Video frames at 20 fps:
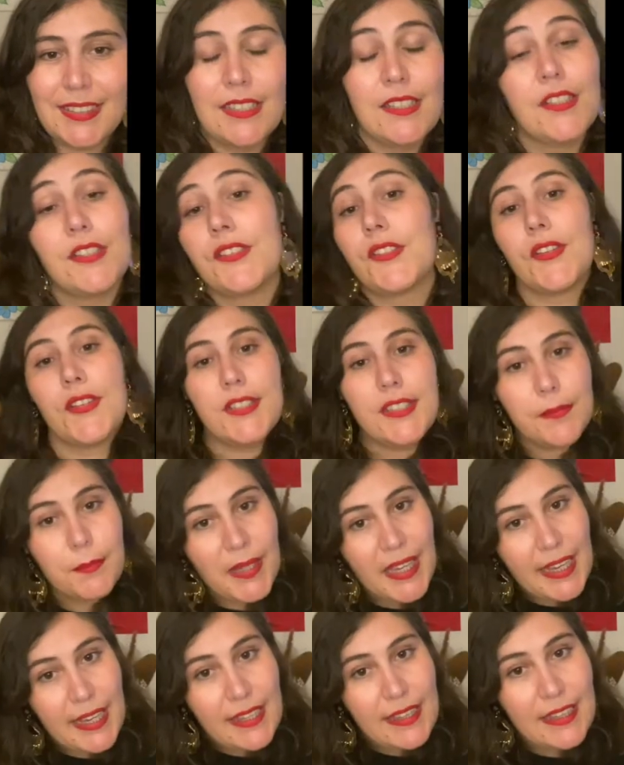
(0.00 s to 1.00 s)
So some
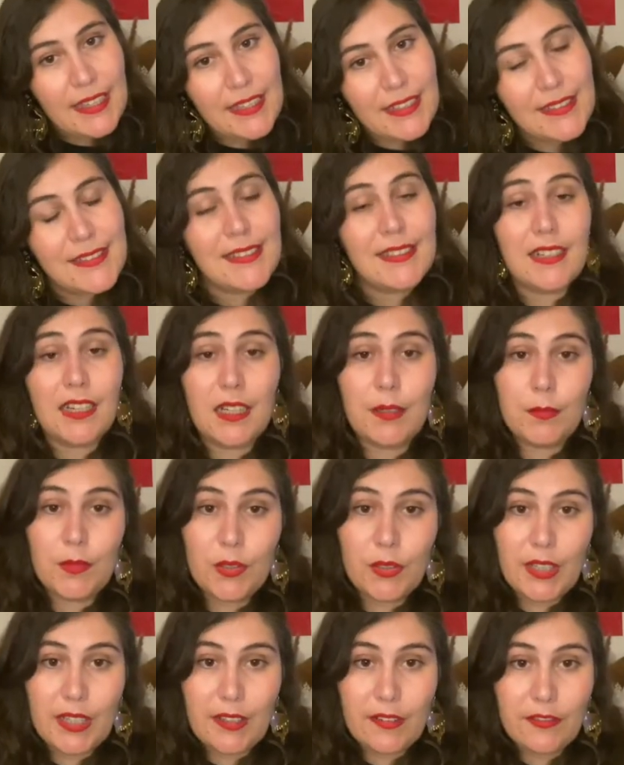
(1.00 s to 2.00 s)
key things that I'm
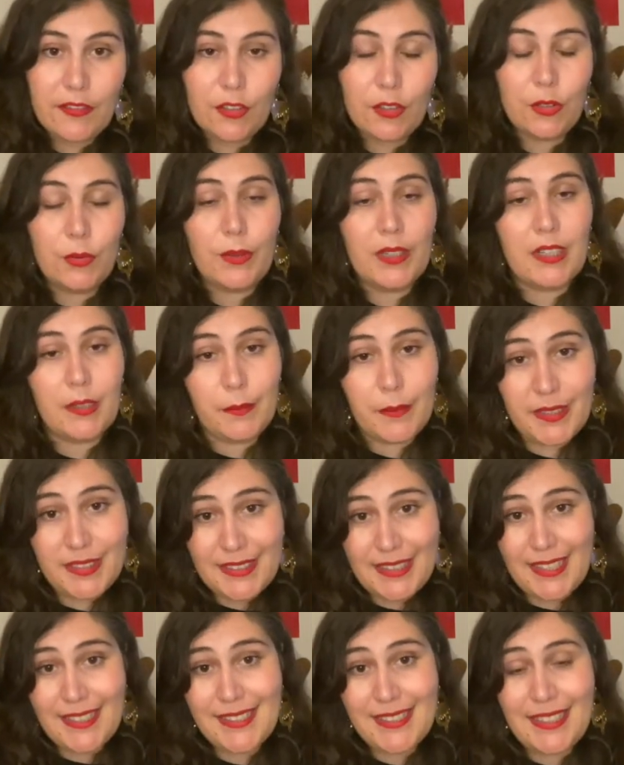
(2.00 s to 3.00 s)
looking for when I'm
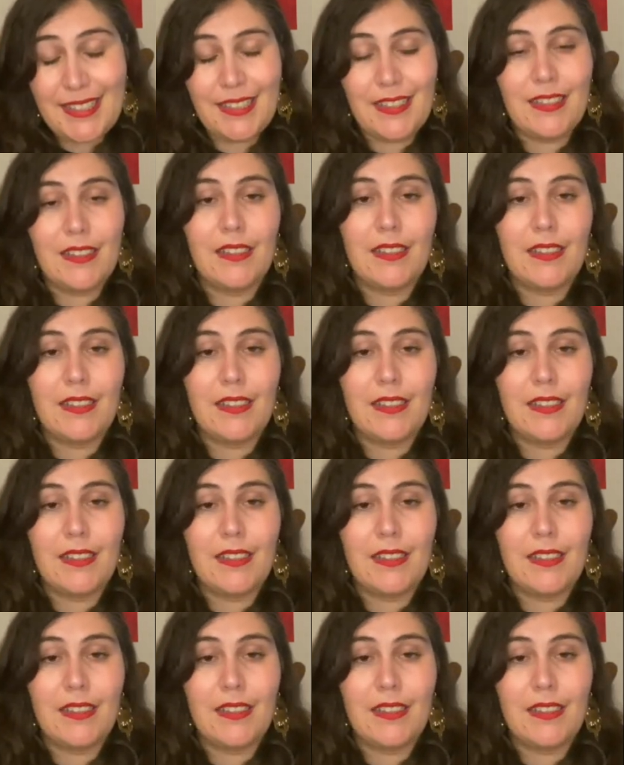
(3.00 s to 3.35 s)
assessing